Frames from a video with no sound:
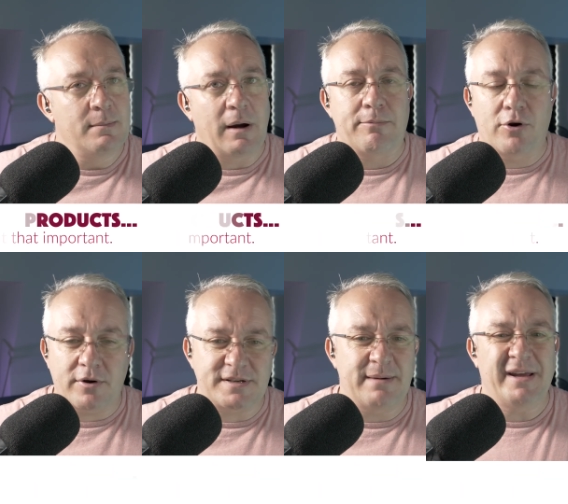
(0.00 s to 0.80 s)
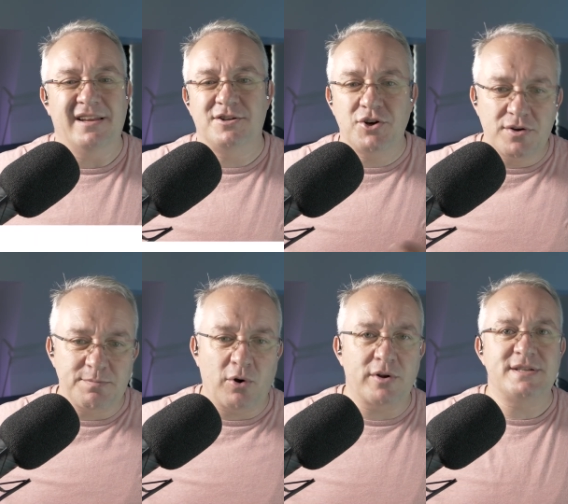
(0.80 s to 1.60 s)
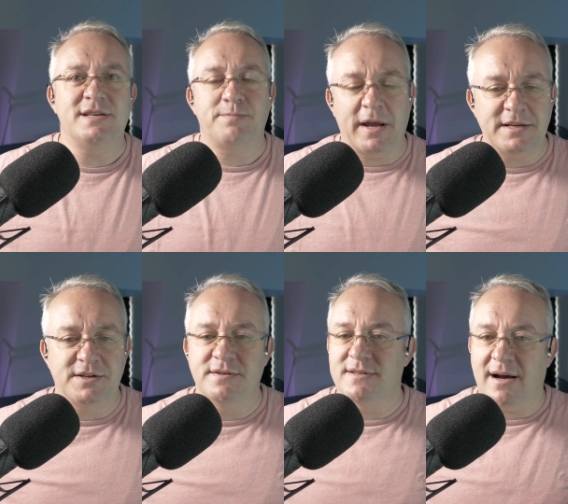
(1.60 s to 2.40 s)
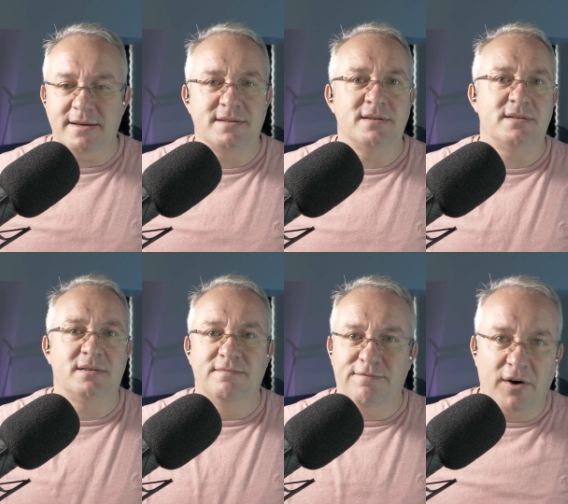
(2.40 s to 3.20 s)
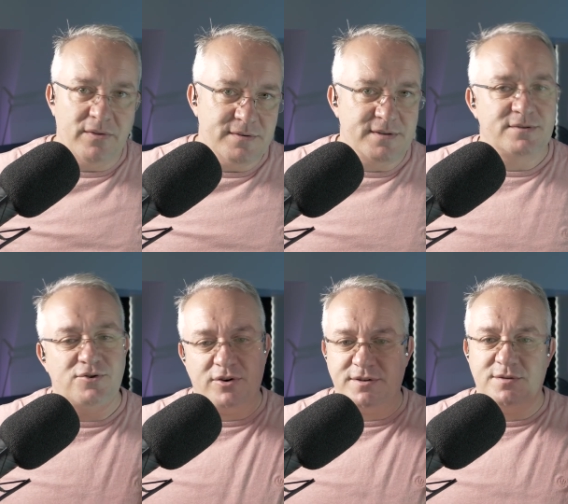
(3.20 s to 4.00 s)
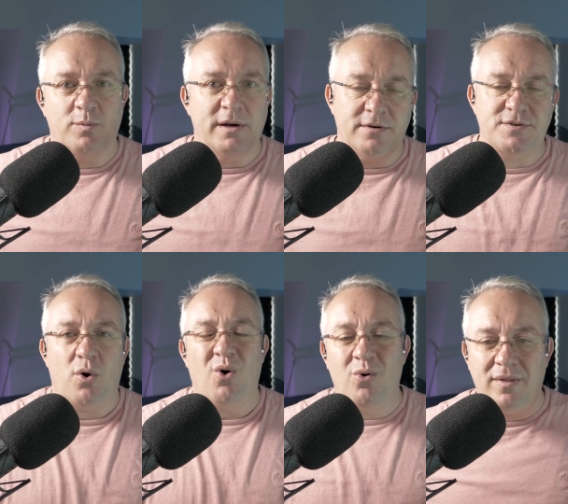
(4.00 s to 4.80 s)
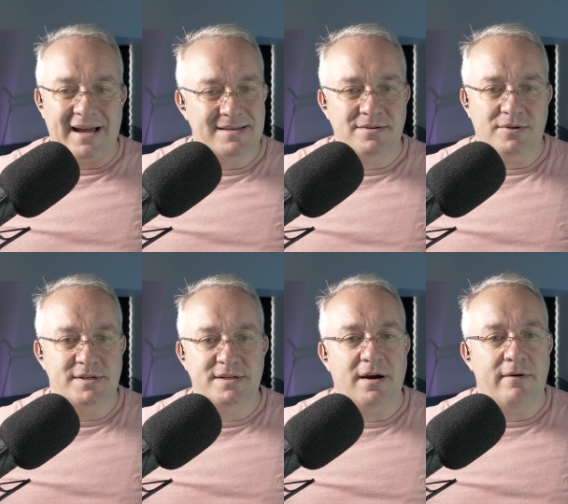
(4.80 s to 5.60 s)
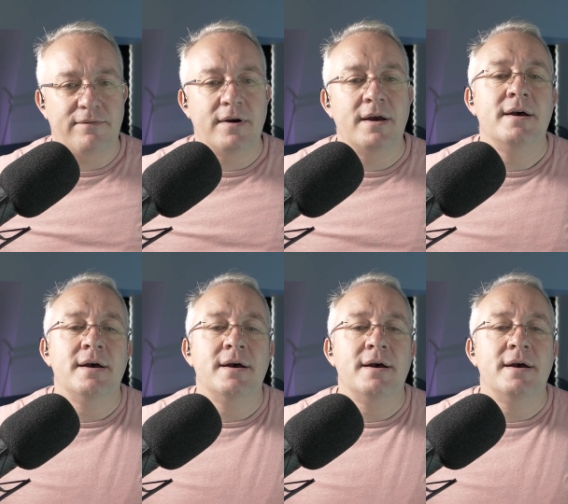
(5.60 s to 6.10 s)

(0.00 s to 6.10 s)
By products, I mean insurance policies, pensions, I S As, funds, trusts, wills, all that sort of stuff.